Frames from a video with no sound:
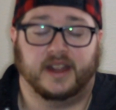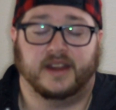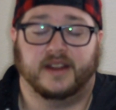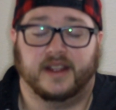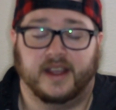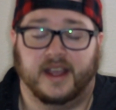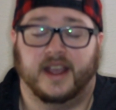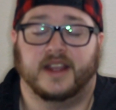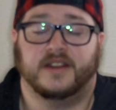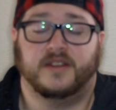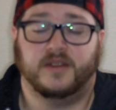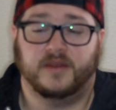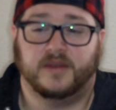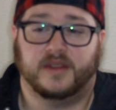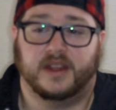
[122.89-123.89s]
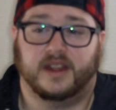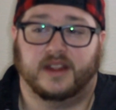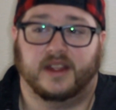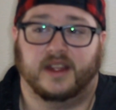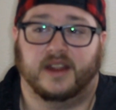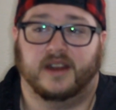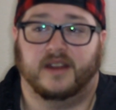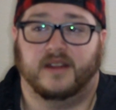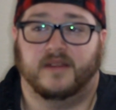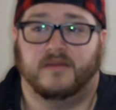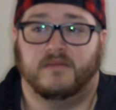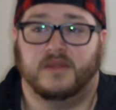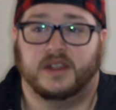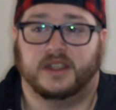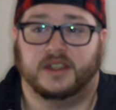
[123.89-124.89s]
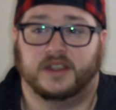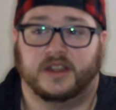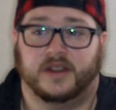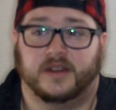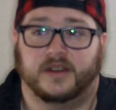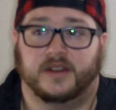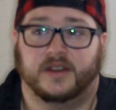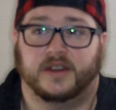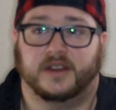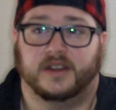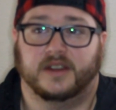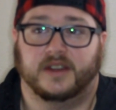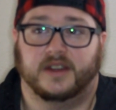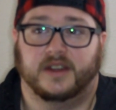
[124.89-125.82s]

I, I do think that missing Jared Cook